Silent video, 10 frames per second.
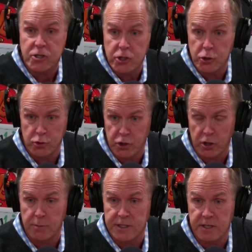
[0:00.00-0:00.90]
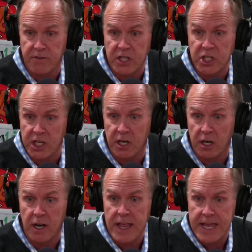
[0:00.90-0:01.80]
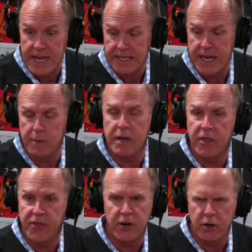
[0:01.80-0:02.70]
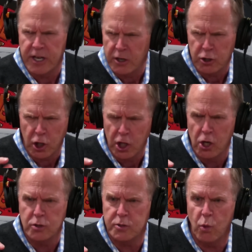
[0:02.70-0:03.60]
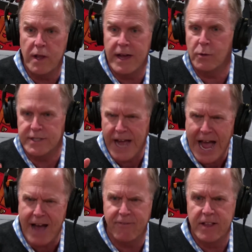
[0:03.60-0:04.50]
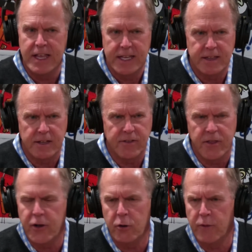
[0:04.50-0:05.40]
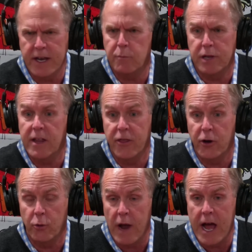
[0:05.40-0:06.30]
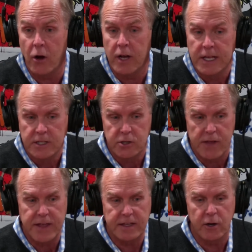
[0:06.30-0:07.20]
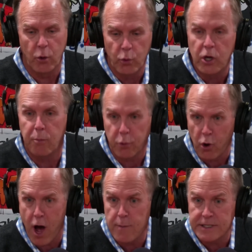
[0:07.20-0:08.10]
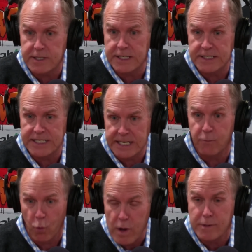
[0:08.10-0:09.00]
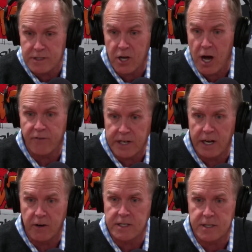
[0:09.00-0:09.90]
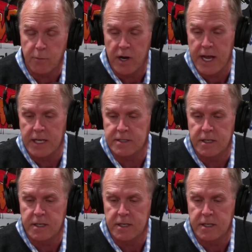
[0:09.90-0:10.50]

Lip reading: two tournaments of the year and came in third in a close one that was a half. The third, they didn't play the third round. So I think they're a real promising team. Women's golf, Carrie Summerhays